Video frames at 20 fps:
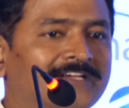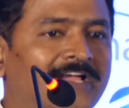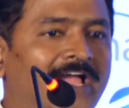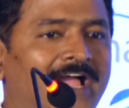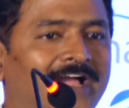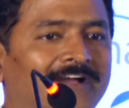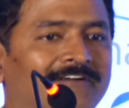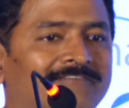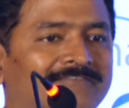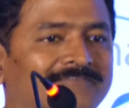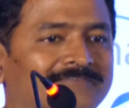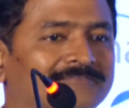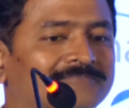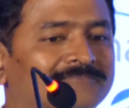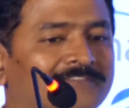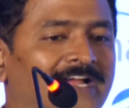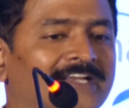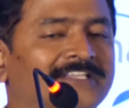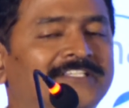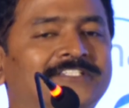have
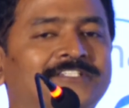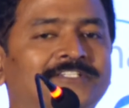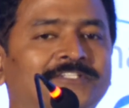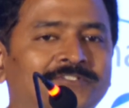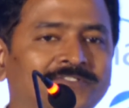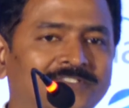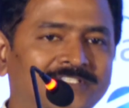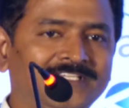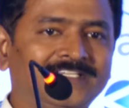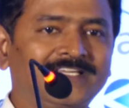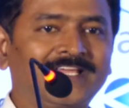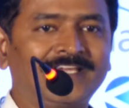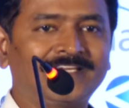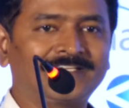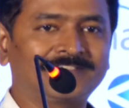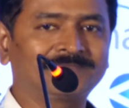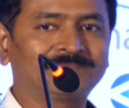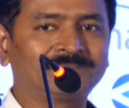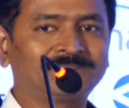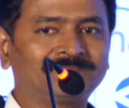vanished into thin air.
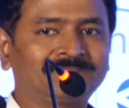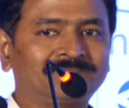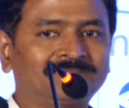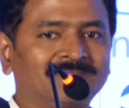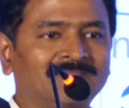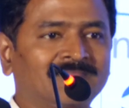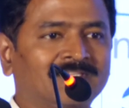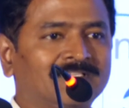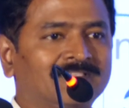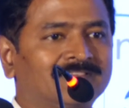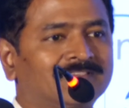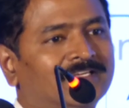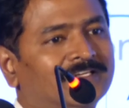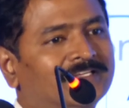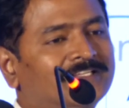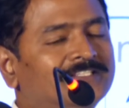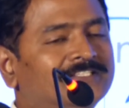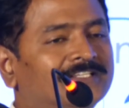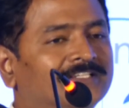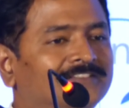The
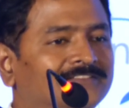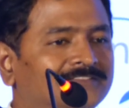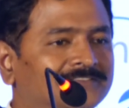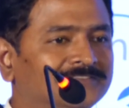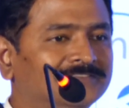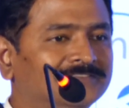reason?